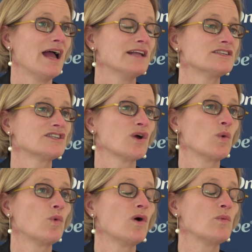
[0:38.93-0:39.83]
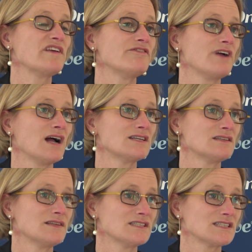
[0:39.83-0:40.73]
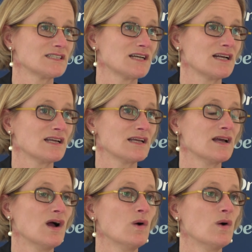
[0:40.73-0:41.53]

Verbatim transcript: And so, what we found in this study